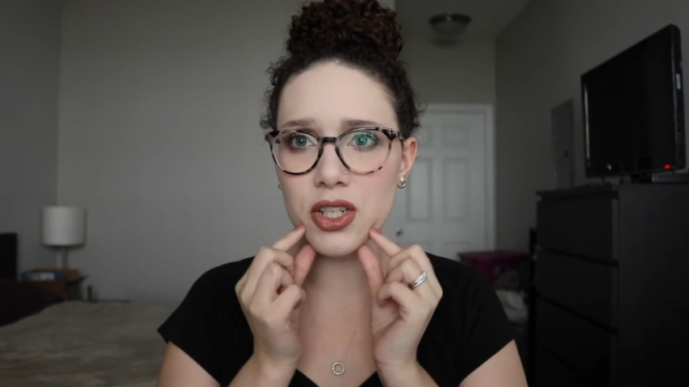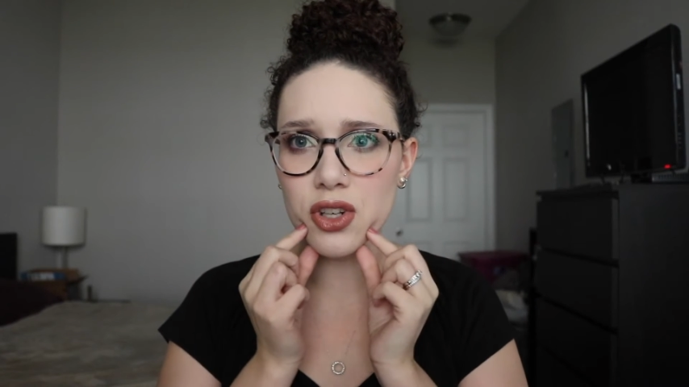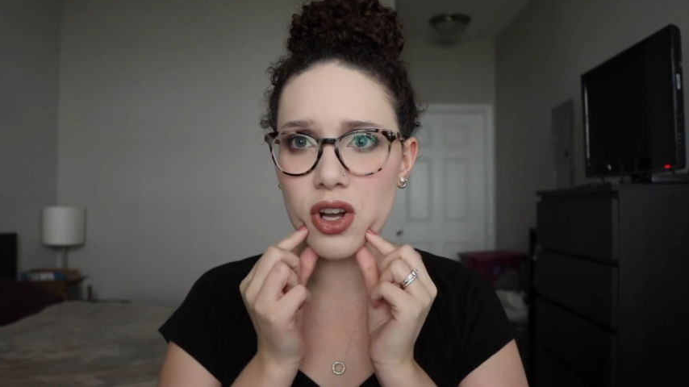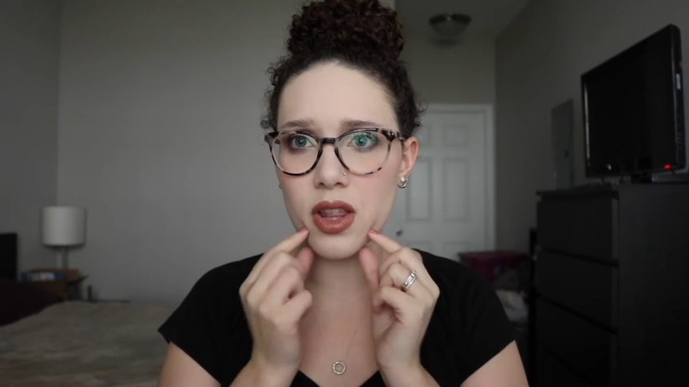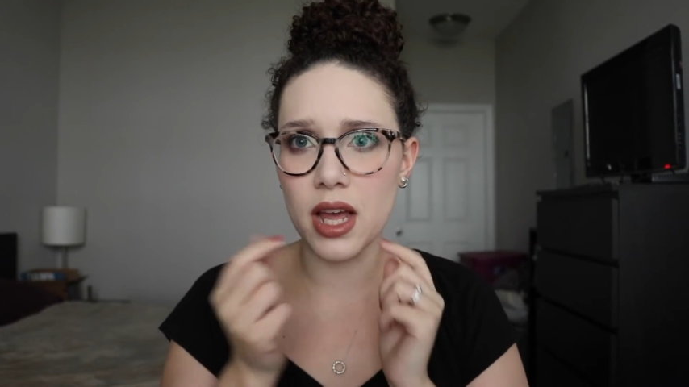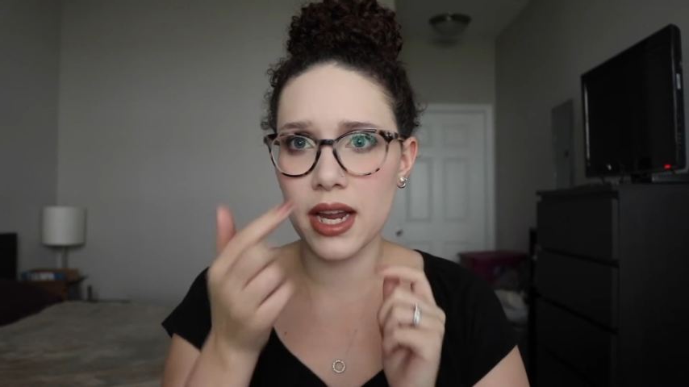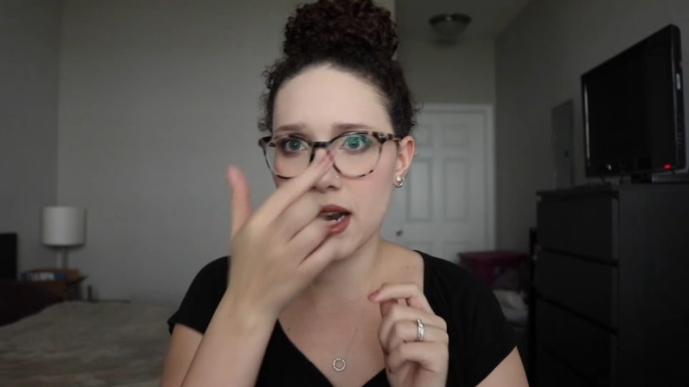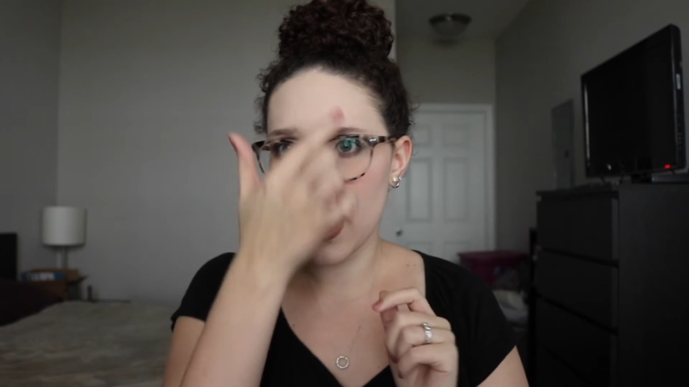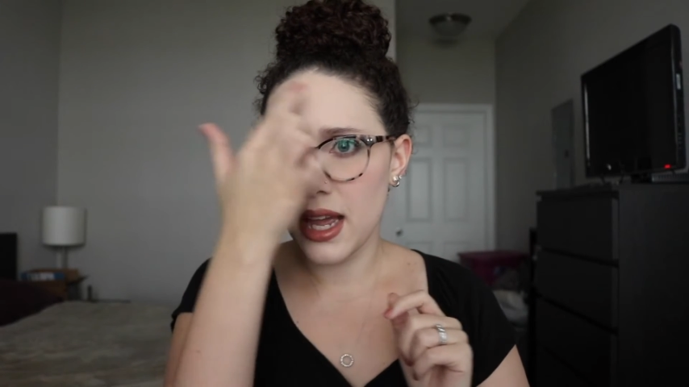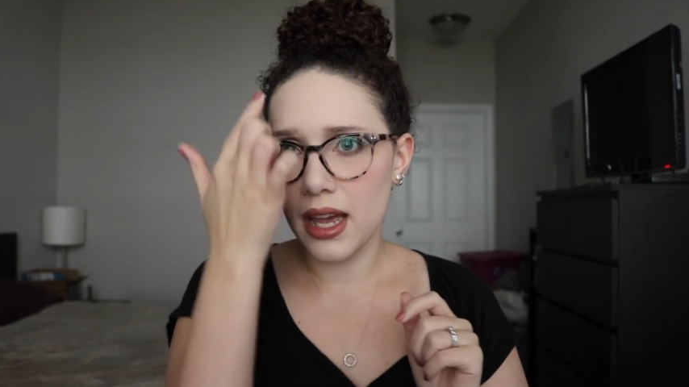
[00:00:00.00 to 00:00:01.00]
jawline
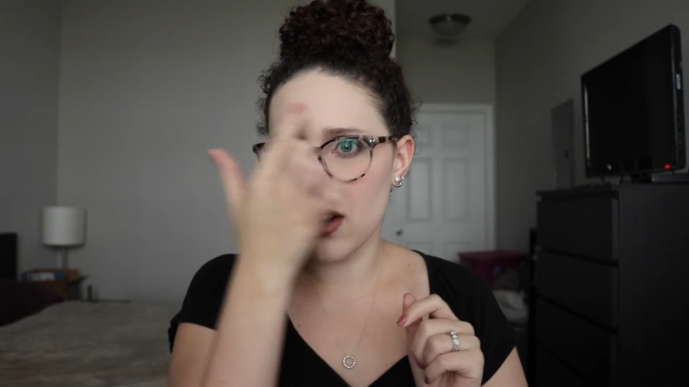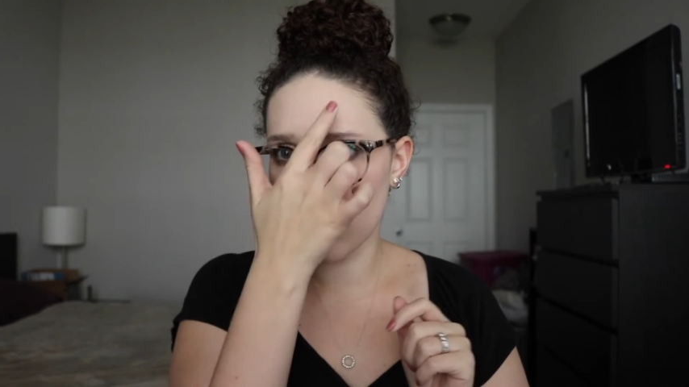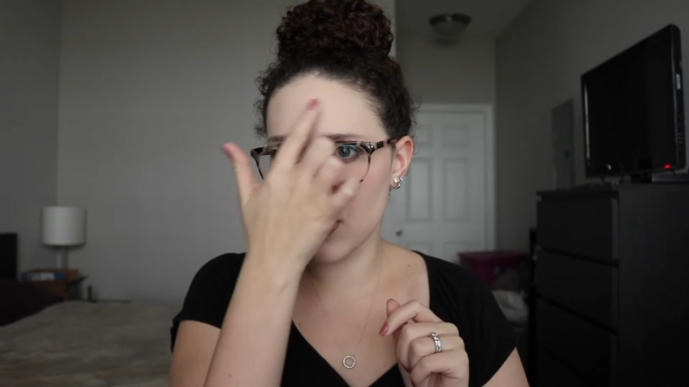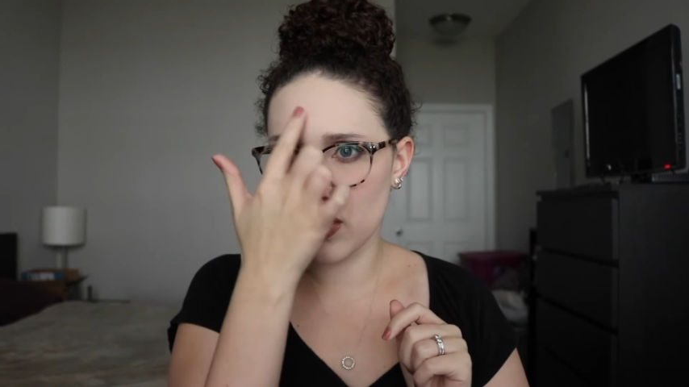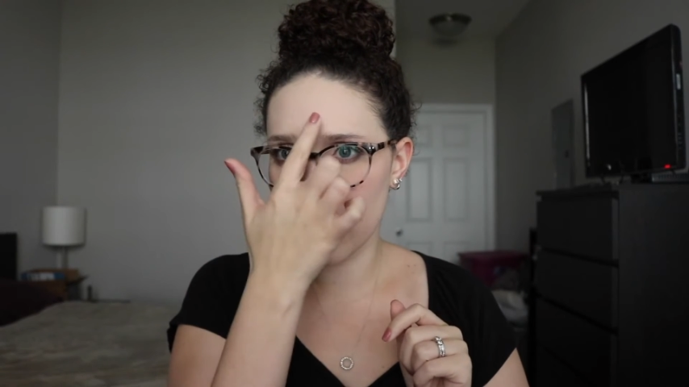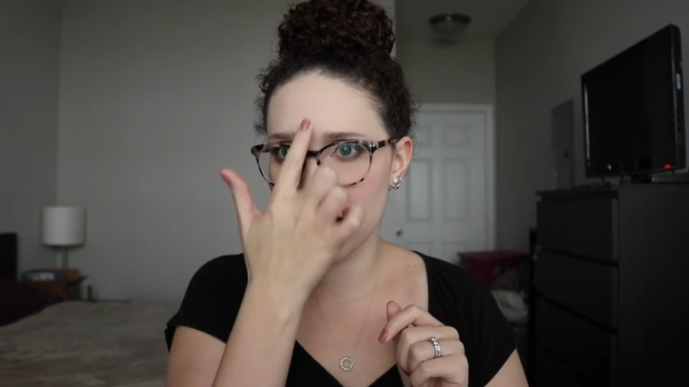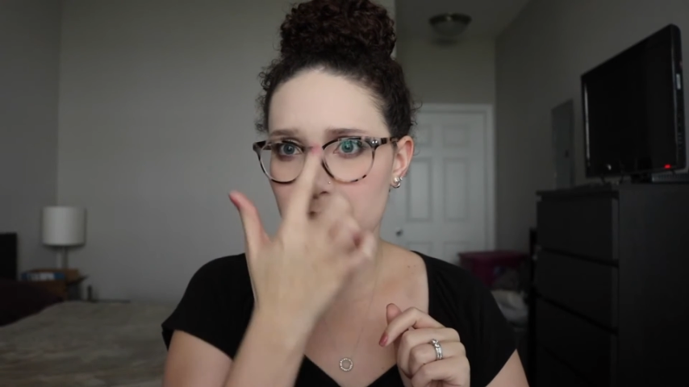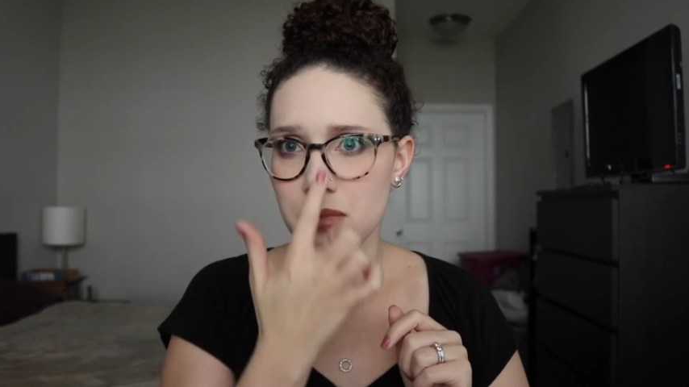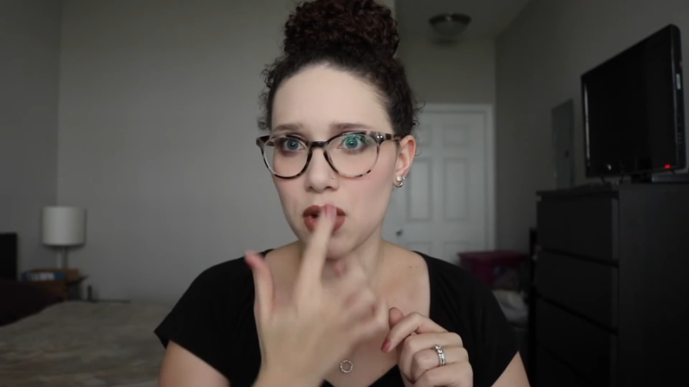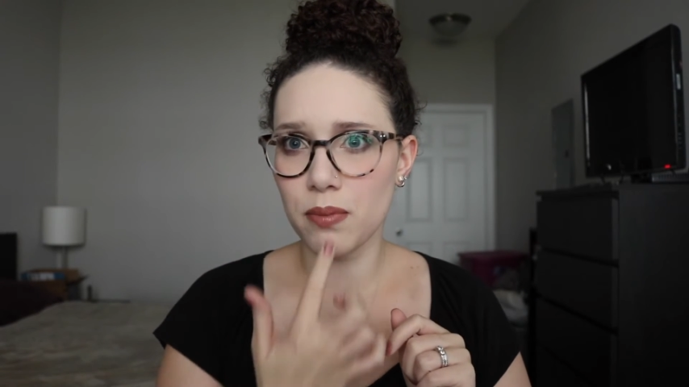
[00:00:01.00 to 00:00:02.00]
and also like the
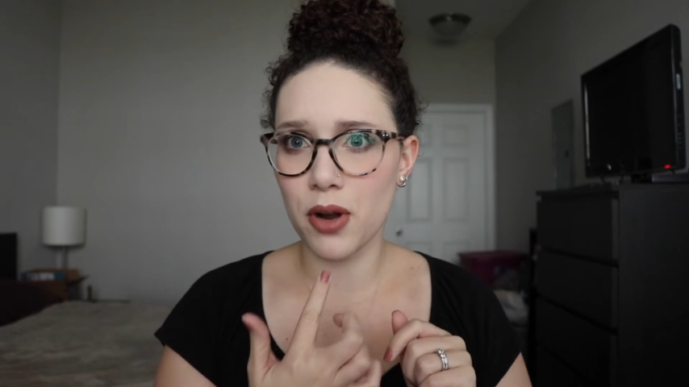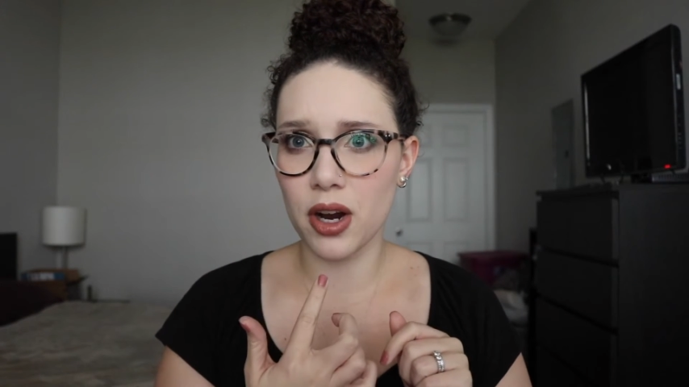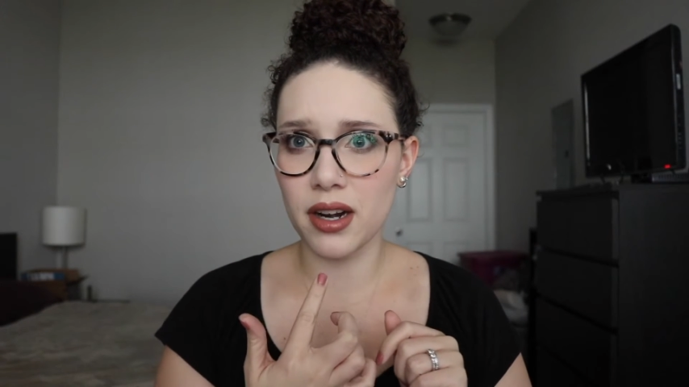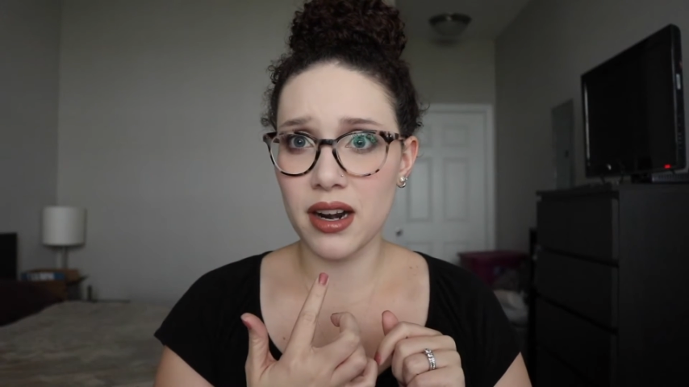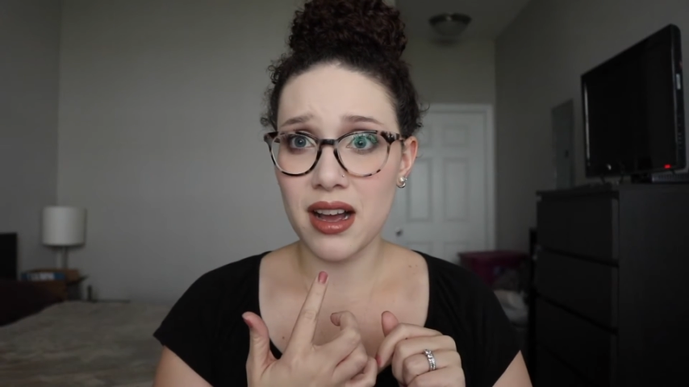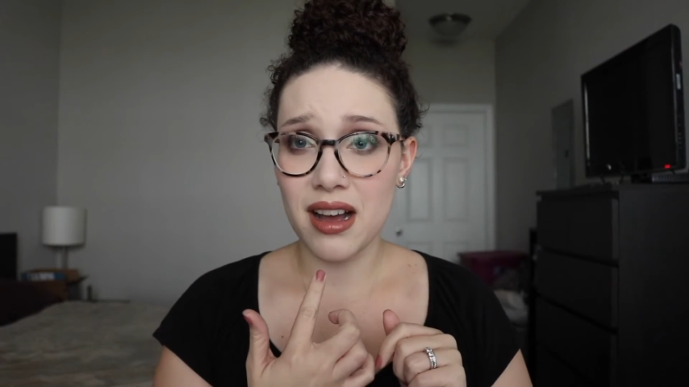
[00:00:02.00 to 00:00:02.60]
middle part